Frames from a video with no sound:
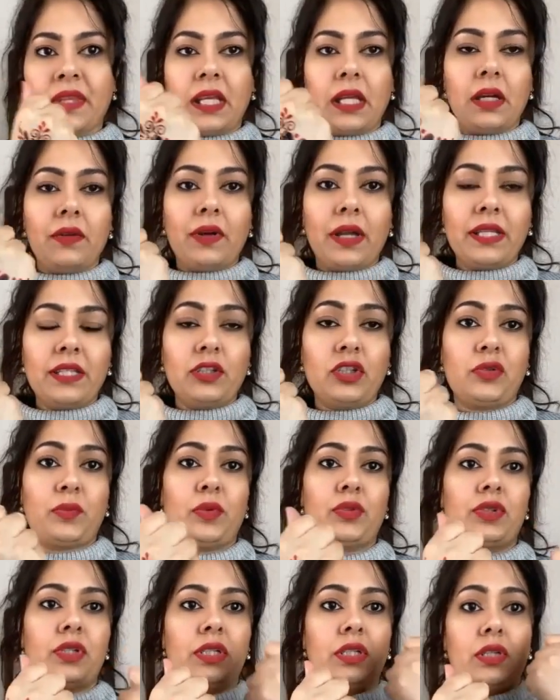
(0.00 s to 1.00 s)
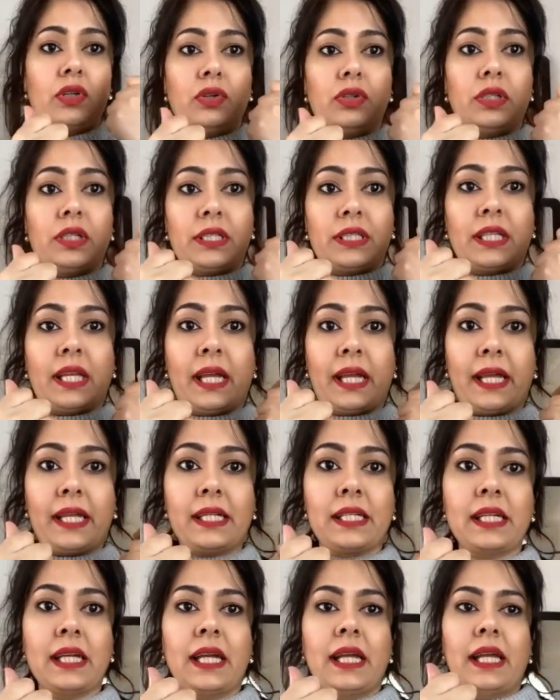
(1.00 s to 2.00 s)
revise this procedure on this
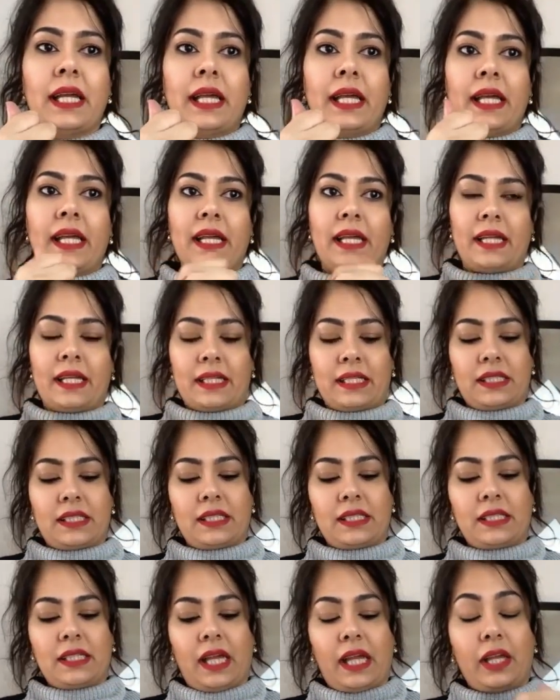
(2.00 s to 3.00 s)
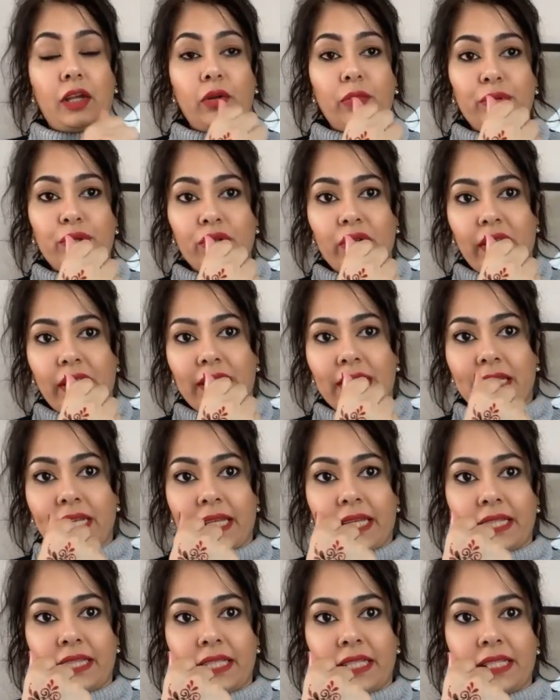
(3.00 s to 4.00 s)
hand. And I hope you guys
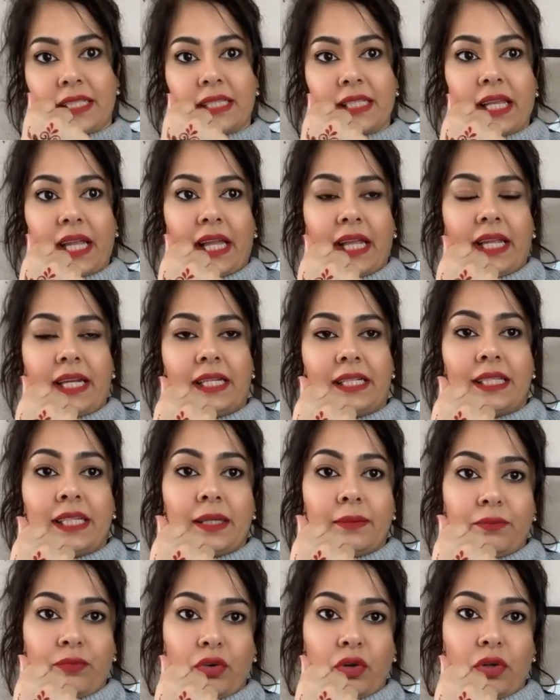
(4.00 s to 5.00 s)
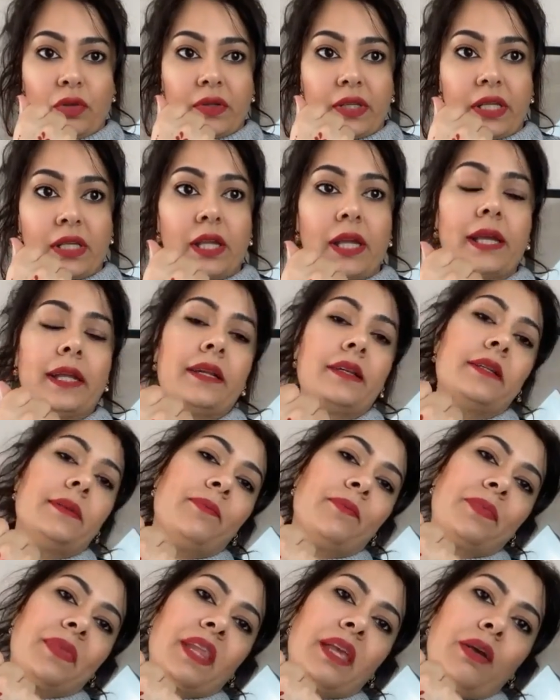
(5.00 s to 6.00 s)
like this and keep following and
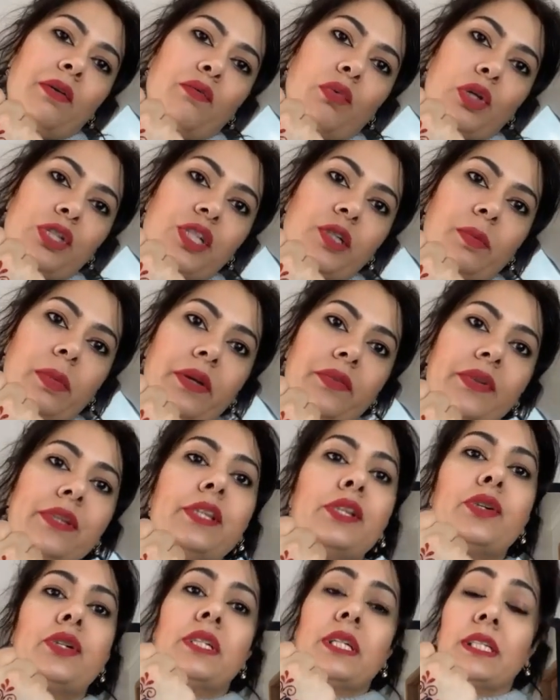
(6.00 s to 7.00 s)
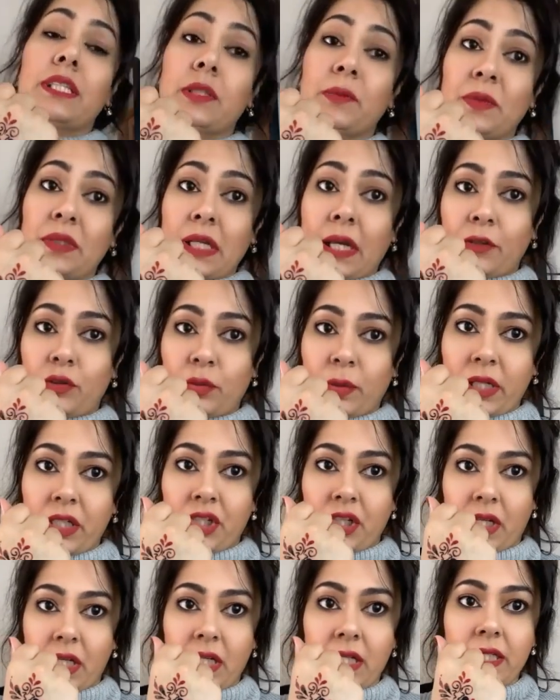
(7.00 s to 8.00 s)
watching my videos and subscribe to my
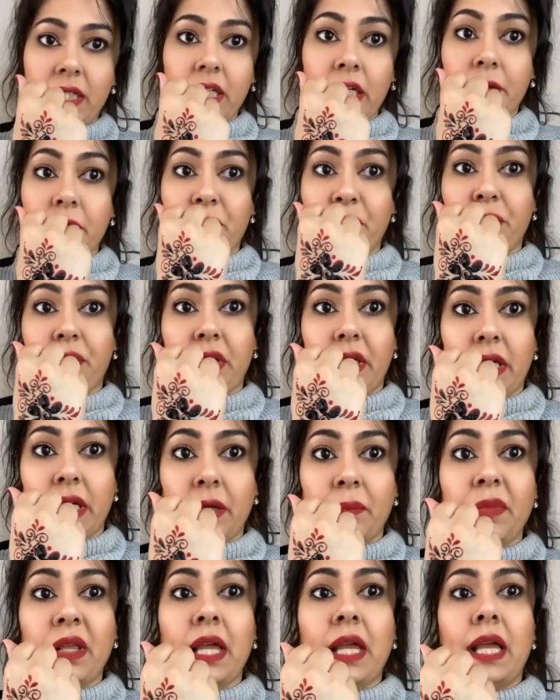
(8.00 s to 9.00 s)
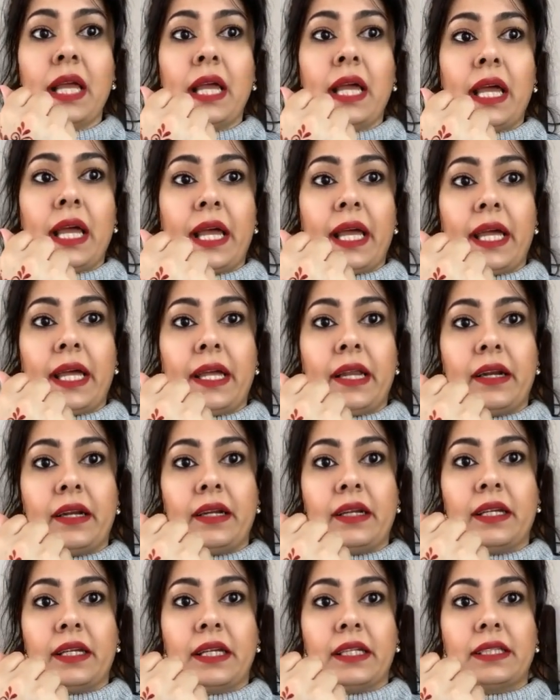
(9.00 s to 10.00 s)
channel Neelam's Beauty Hub.
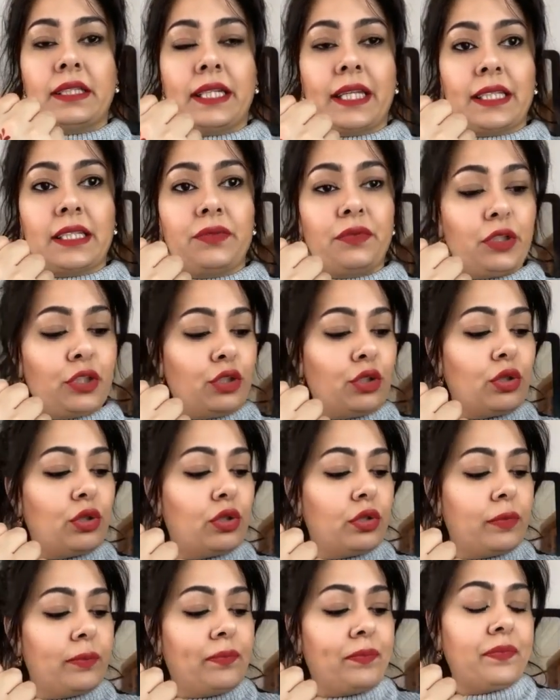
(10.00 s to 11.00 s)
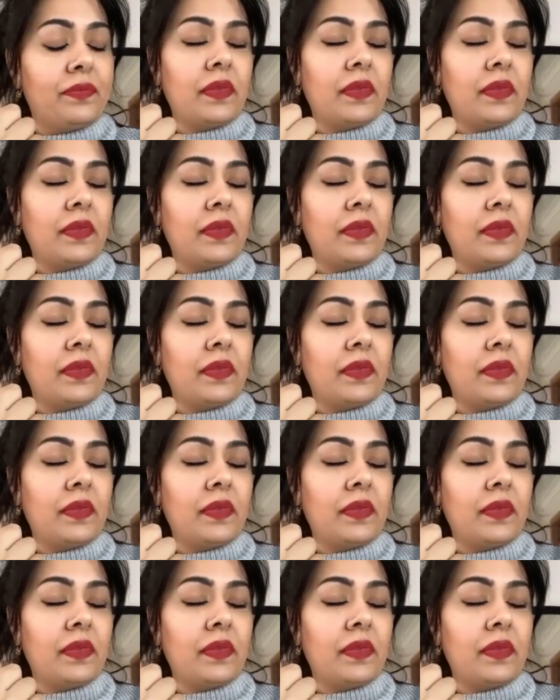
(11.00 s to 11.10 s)
And the next video